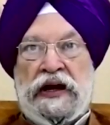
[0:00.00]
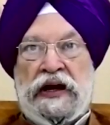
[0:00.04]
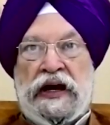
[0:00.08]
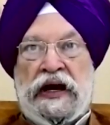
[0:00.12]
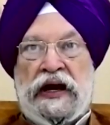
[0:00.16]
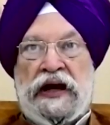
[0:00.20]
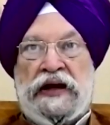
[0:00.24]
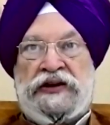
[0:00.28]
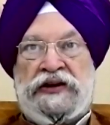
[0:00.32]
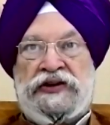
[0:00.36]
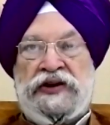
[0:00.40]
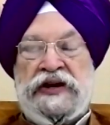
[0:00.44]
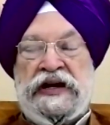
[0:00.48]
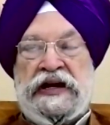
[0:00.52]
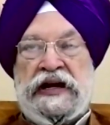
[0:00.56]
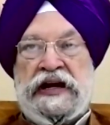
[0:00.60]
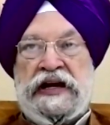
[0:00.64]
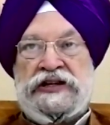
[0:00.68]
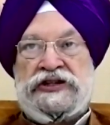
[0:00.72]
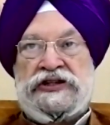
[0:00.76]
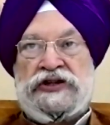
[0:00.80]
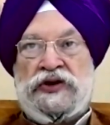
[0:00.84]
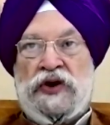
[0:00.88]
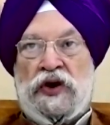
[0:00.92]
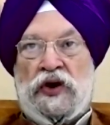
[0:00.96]
uh, three
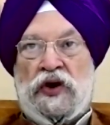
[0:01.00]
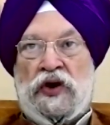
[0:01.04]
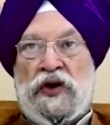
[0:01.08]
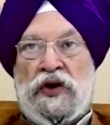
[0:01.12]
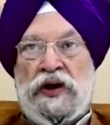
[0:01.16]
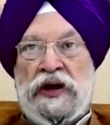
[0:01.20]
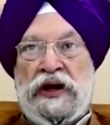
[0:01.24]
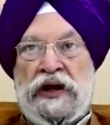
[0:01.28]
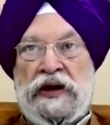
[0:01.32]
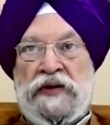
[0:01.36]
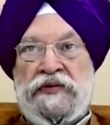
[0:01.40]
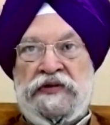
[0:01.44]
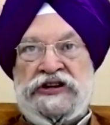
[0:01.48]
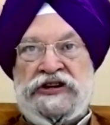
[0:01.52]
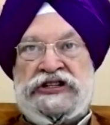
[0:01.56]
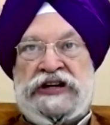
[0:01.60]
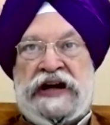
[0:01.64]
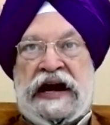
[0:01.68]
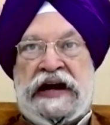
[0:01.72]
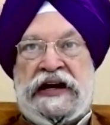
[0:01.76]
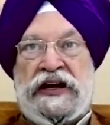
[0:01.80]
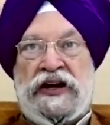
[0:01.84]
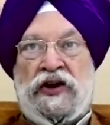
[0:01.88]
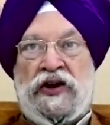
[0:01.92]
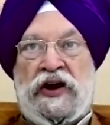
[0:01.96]
days ago, which
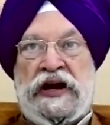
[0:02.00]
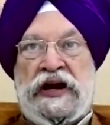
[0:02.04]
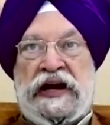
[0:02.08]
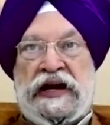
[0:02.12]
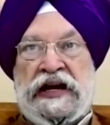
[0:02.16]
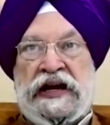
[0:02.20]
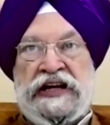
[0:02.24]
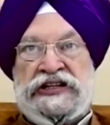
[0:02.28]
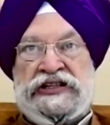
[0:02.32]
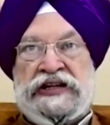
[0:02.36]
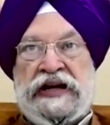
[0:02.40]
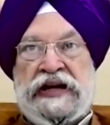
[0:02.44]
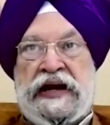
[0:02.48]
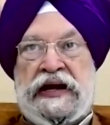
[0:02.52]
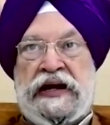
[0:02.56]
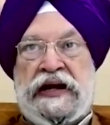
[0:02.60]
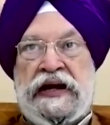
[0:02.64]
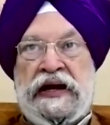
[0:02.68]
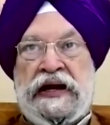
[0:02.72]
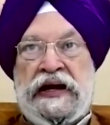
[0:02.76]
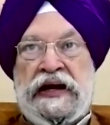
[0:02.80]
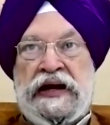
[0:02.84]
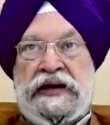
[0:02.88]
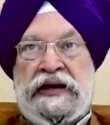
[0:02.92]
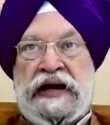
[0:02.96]
categorically said
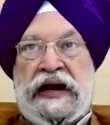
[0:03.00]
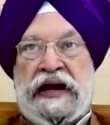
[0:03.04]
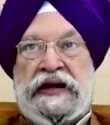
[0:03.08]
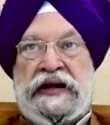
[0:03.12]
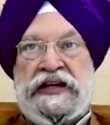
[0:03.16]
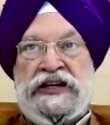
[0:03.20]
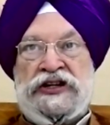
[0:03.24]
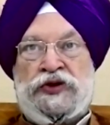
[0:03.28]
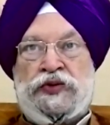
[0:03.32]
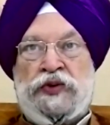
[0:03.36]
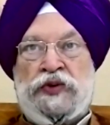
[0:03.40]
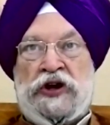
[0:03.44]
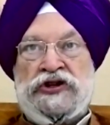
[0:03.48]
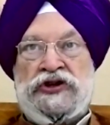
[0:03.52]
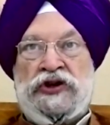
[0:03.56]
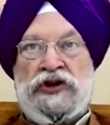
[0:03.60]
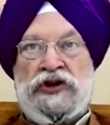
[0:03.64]
that this was